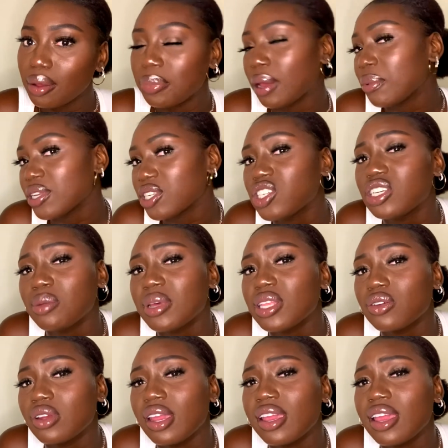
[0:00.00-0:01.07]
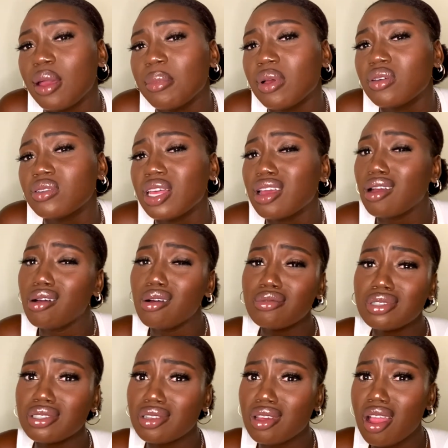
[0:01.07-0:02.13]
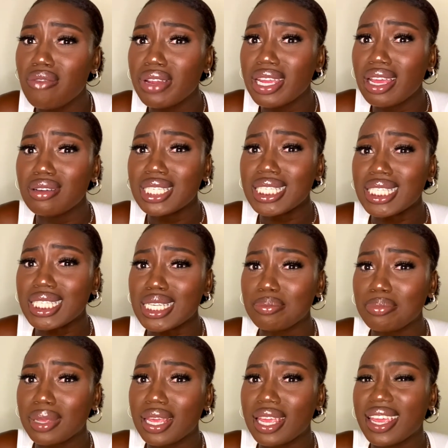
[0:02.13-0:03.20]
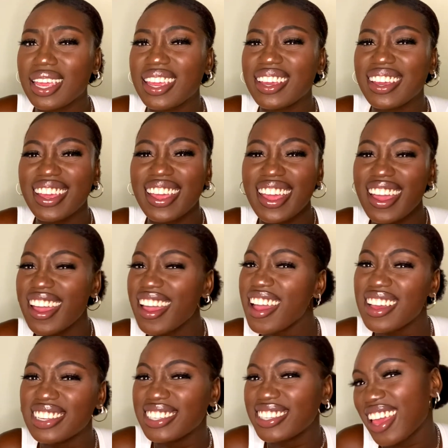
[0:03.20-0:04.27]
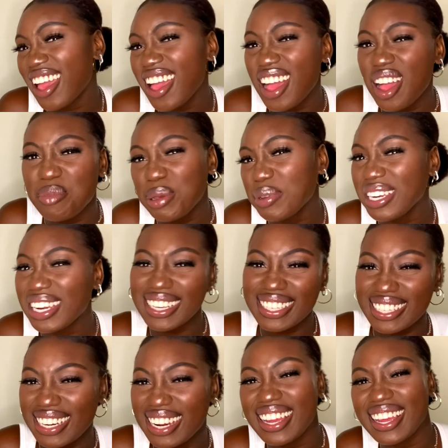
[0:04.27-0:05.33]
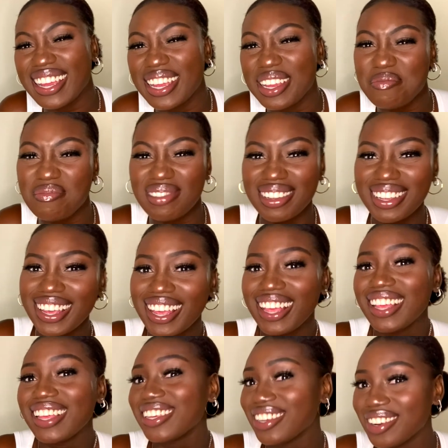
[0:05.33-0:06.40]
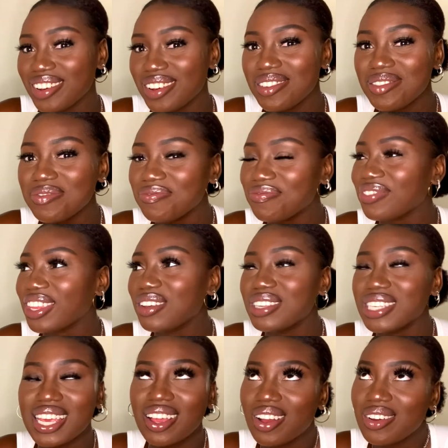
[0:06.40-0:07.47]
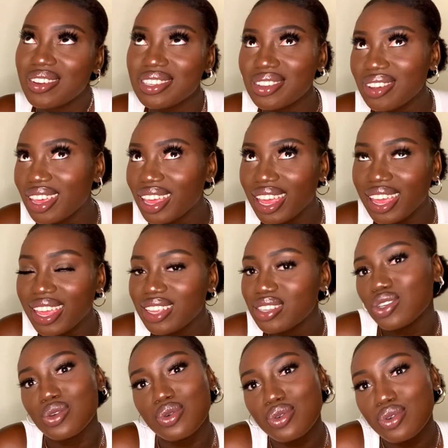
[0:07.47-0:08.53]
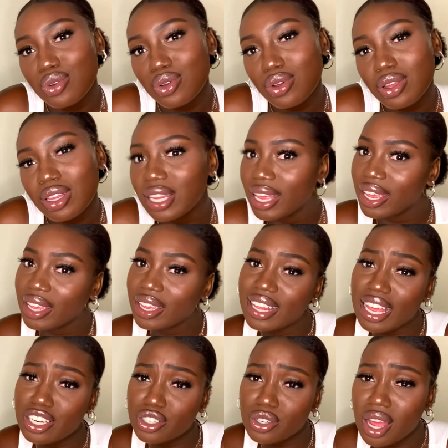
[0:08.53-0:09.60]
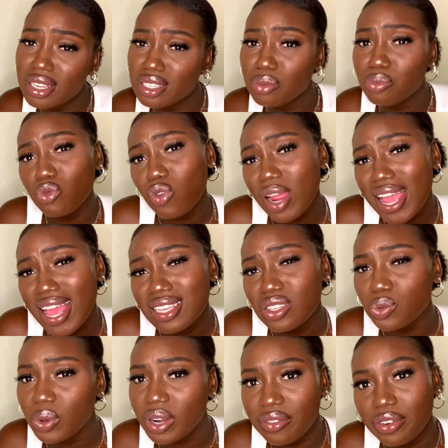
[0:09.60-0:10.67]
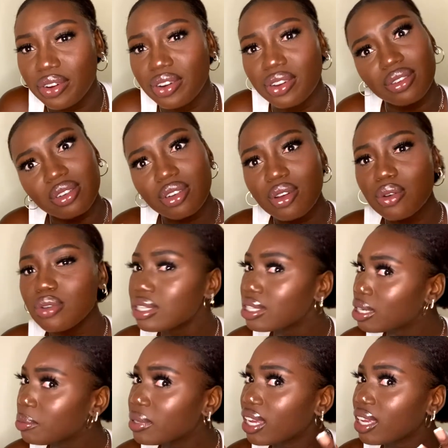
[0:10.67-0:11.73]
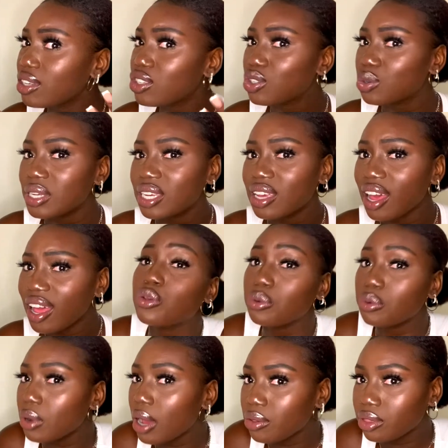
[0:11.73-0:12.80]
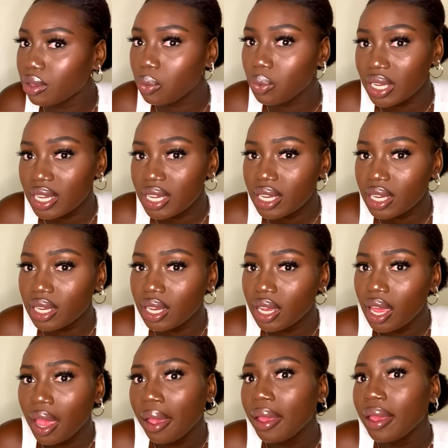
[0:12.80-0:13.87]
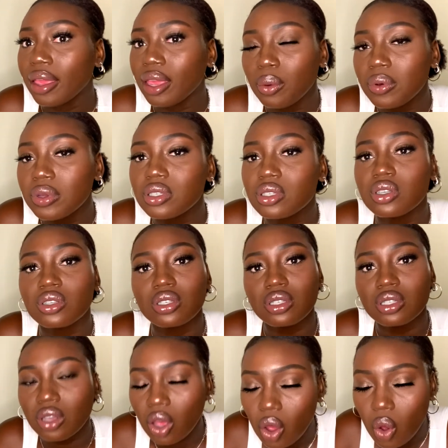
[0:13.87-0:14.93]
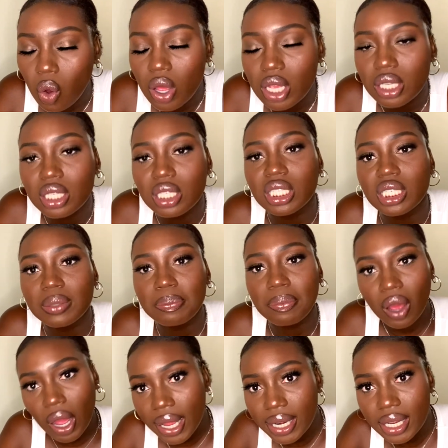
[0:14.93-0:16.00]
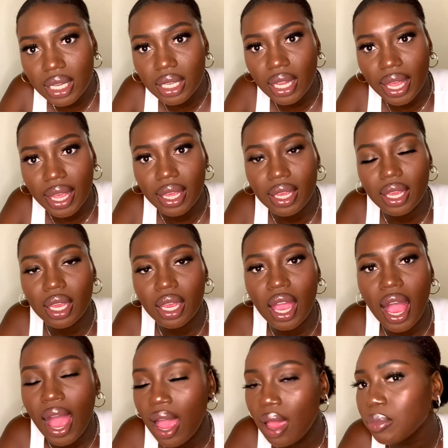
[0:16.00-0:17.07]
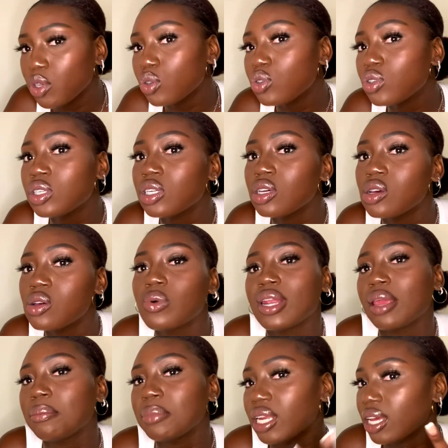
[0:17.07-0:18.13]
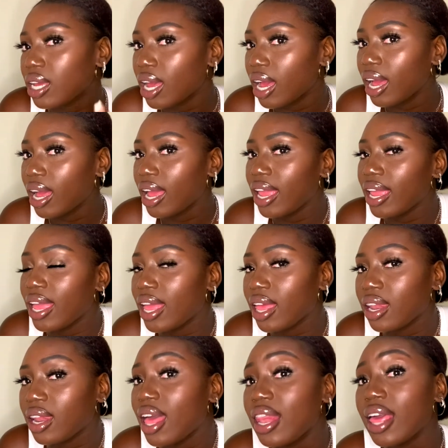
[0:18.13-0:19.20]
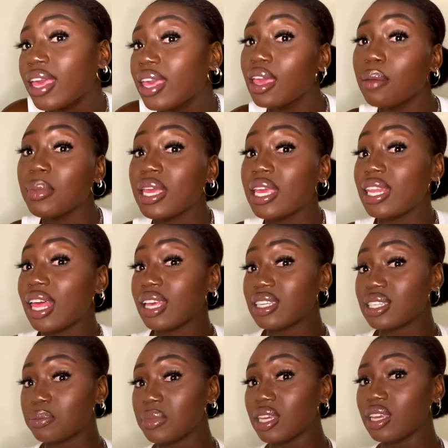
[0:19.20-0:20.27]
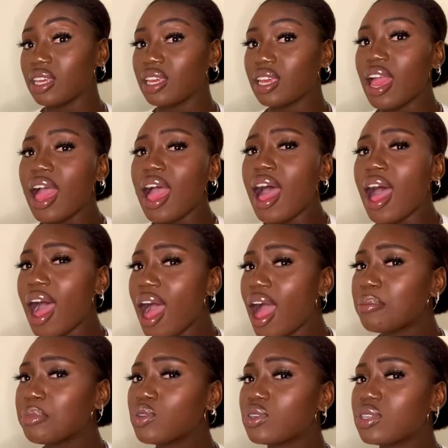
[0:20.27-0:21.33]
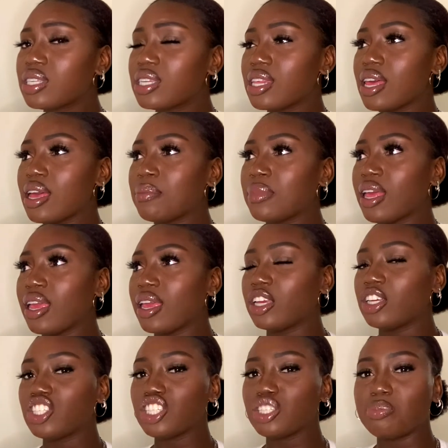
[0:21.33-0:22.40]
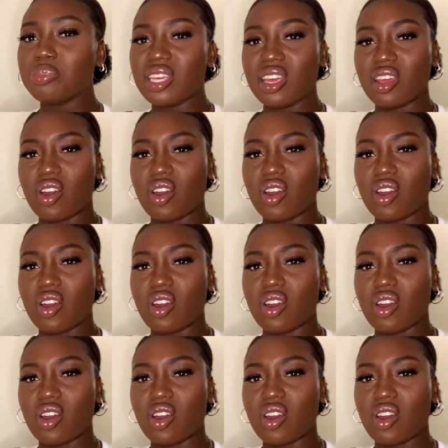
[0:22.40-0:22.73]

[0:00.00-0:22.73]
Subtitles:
I messaged him at 3 a.m. I was like, oh, sorry, I was sleeping. Yeah, maybe next time. You know, he was like, oh, it's okay, it's cool, like, glad you got some rest, whatever. You know, seemed like a sweet guy. Throughout the week, he was so spotty. Like, I'm used to when I meet a guy and I like him and he likes me, I'm used to them like just being